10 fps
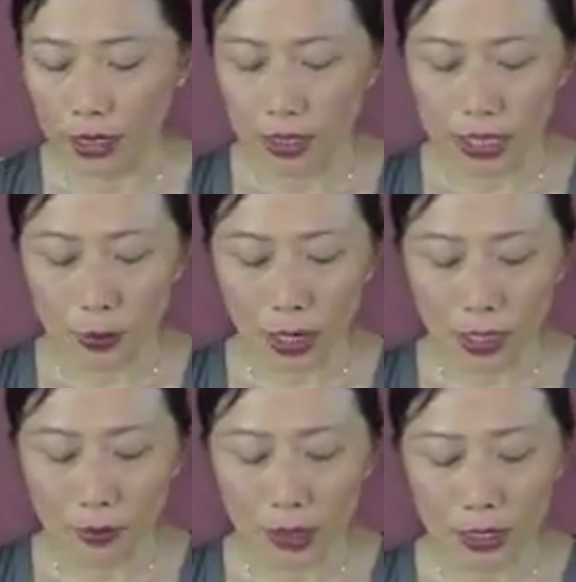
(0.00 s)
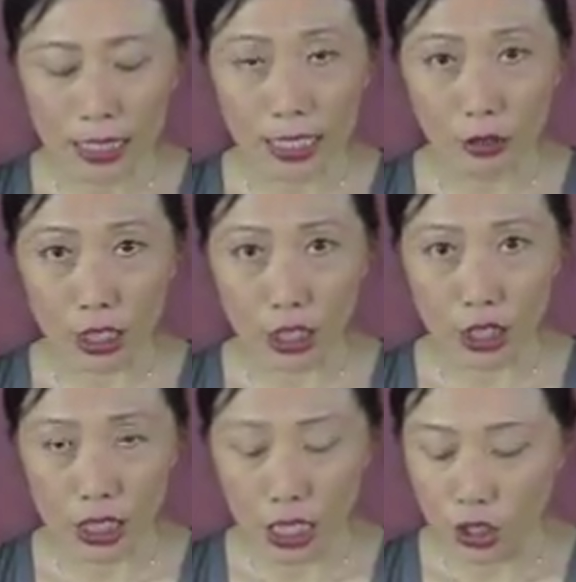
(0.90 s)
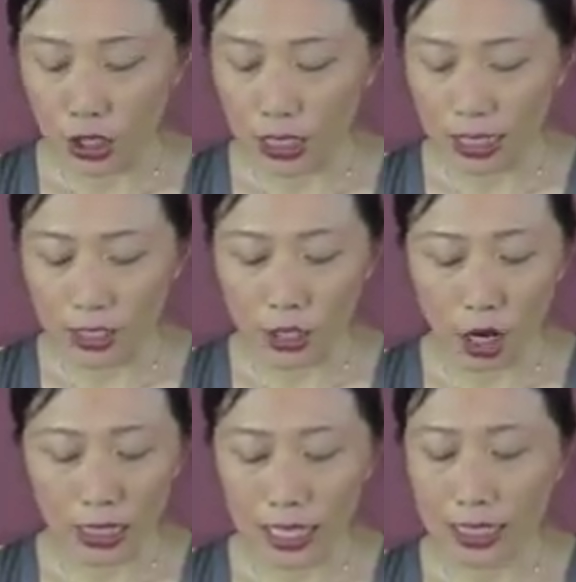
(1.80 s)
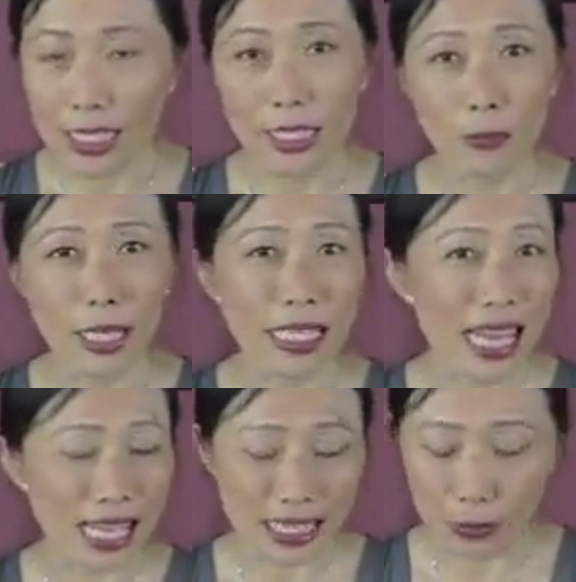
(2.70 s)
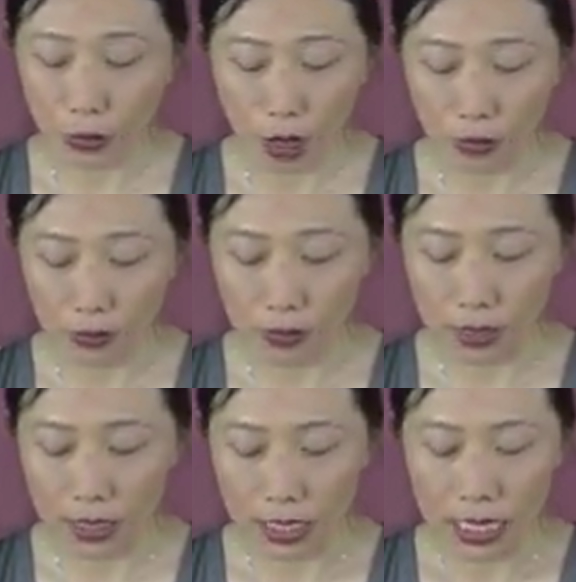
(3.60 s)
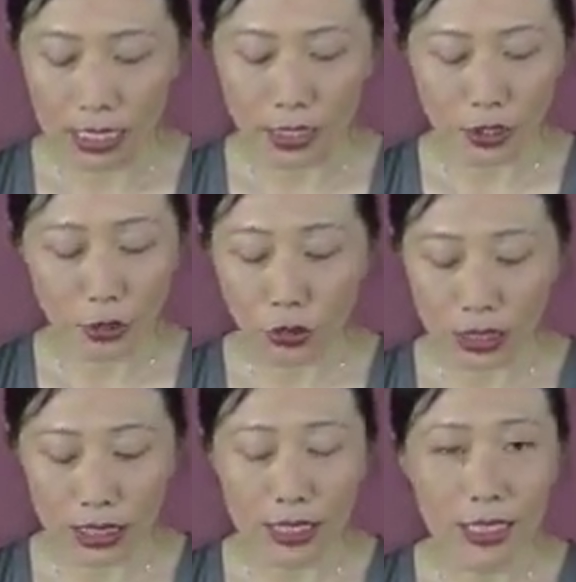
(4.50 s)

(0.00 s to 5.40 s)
Despite the miscarriage, she did not anticipate any problems and certainly